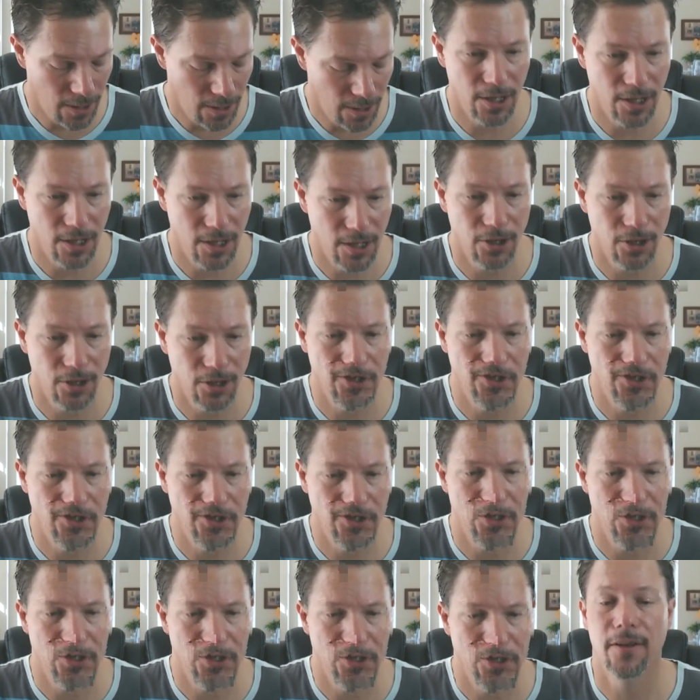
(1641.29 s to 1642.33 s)

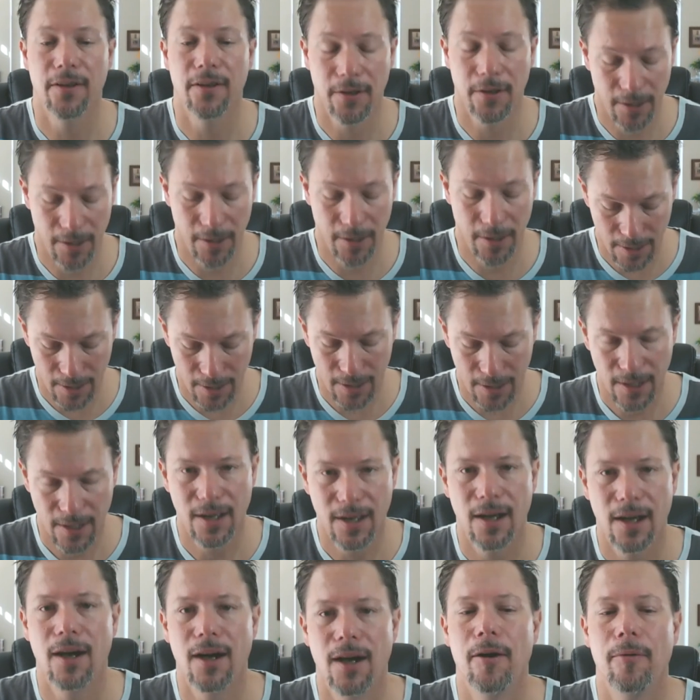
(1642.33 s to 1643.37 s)
interested in
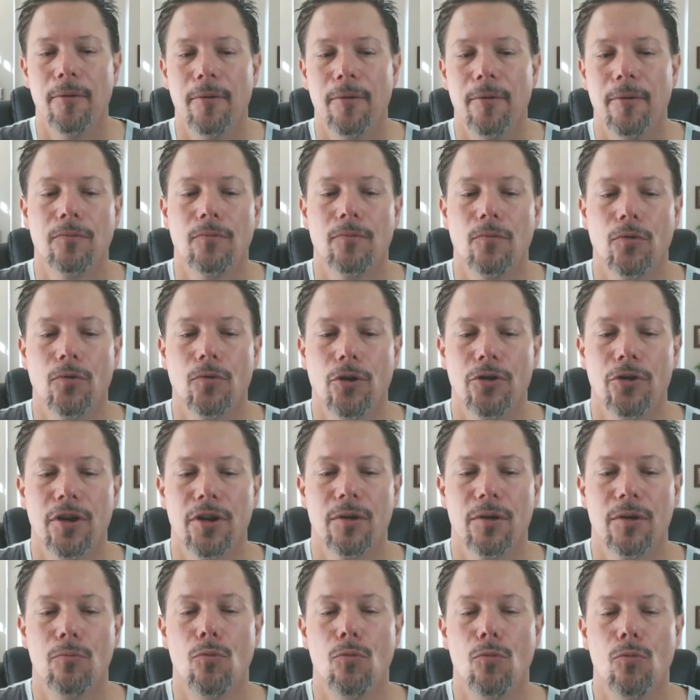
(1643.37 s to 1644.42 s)
um,
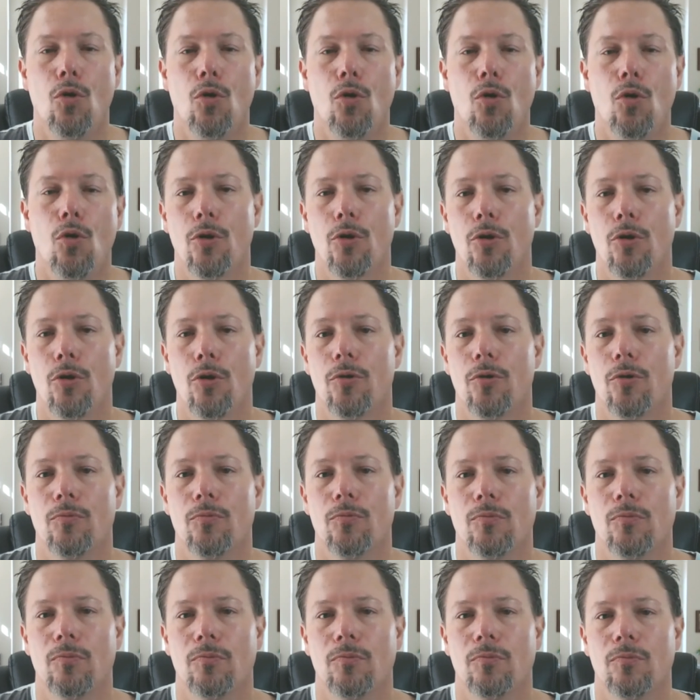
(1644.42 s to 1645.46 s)
learning more
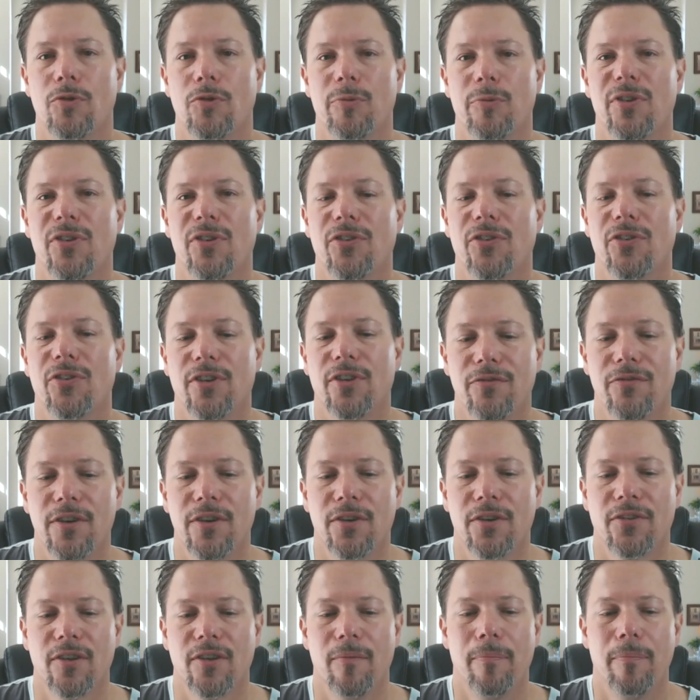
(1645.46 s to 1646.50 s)

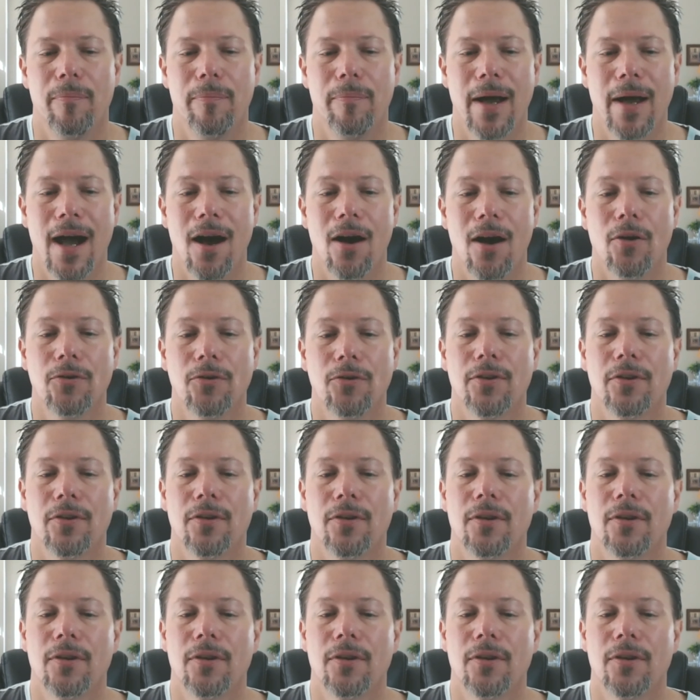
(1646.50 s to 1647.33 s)
specifics about